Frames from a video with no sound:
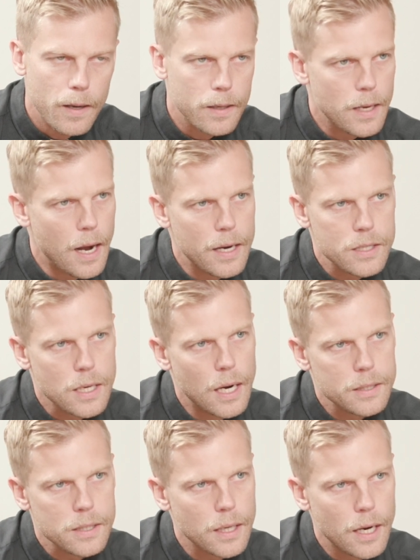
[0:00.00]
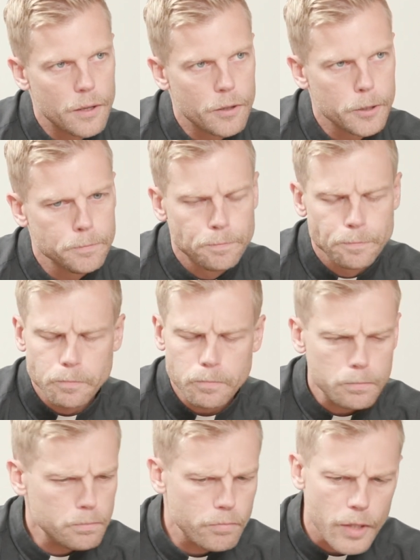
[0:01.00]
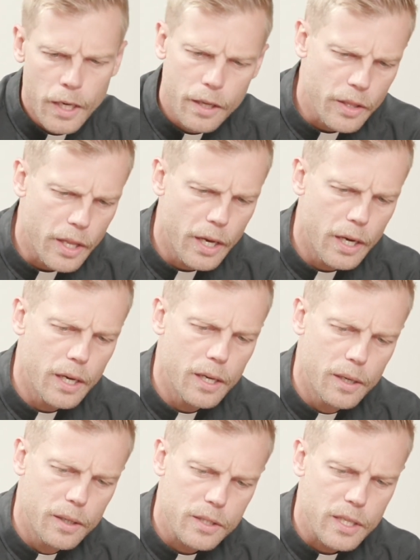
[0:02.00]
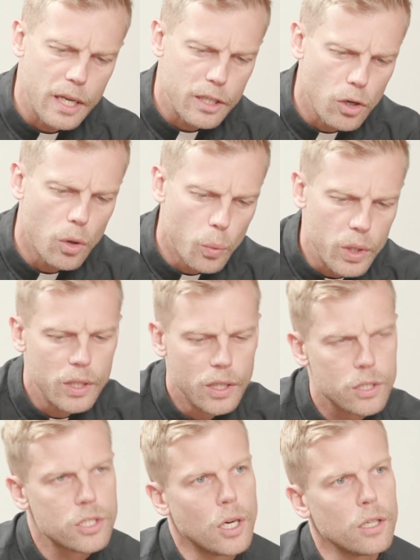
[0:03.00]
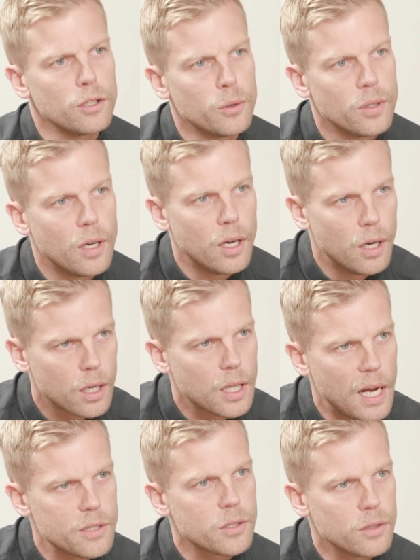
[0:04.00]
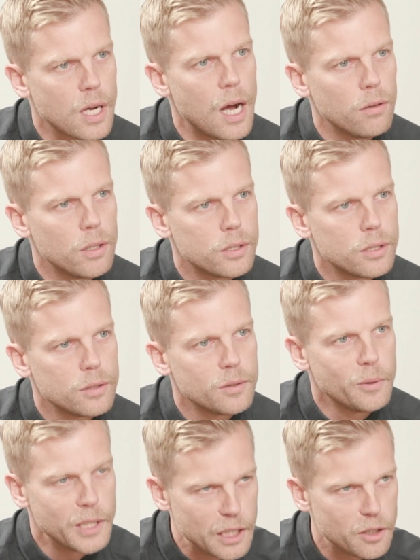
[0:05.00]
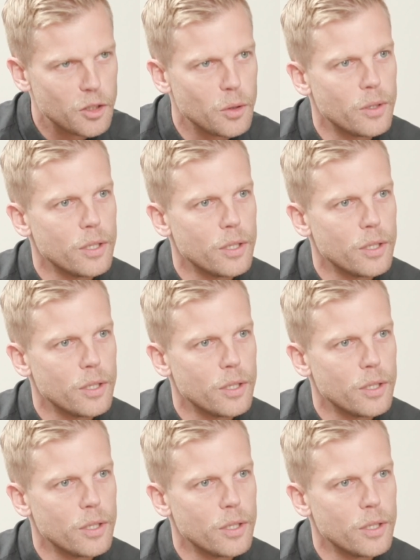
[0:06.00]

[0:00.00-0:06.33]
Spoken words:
guys got together and they said, we need to start a classical college. We need to do this.